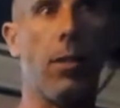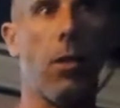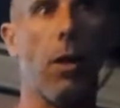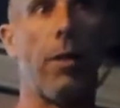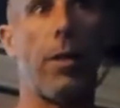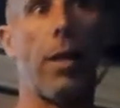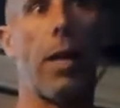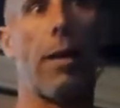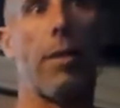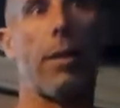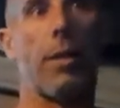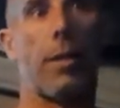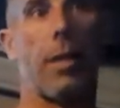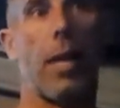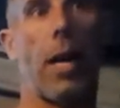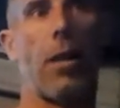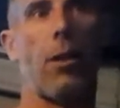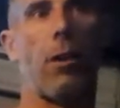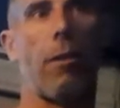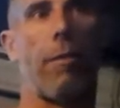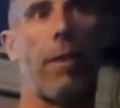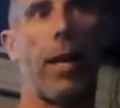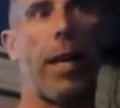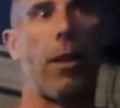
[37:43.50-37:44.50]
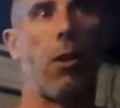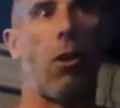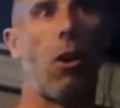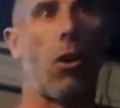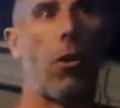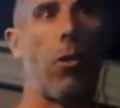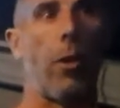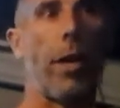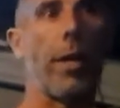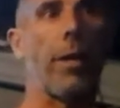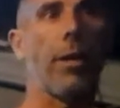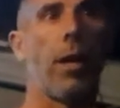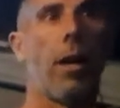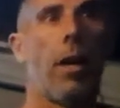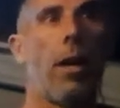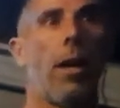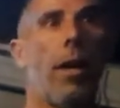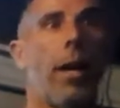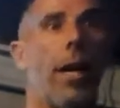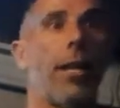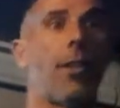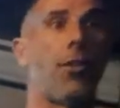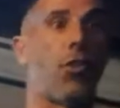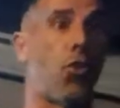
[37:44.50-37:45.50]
This is on the other side of Lake Ohrid.